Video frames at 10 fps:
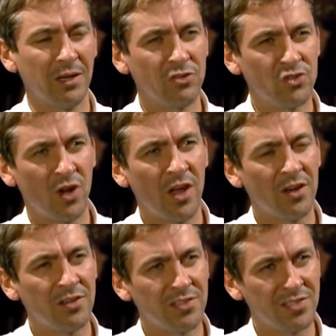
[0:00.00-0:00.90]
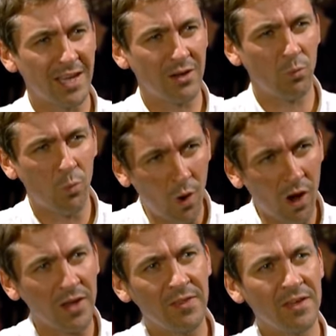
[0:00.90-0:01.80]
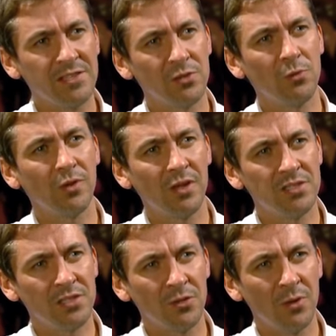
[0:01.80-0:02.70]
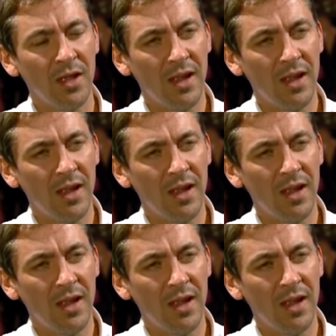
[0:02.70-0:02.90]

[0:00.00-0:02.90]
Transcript: and try and understand why they do what they do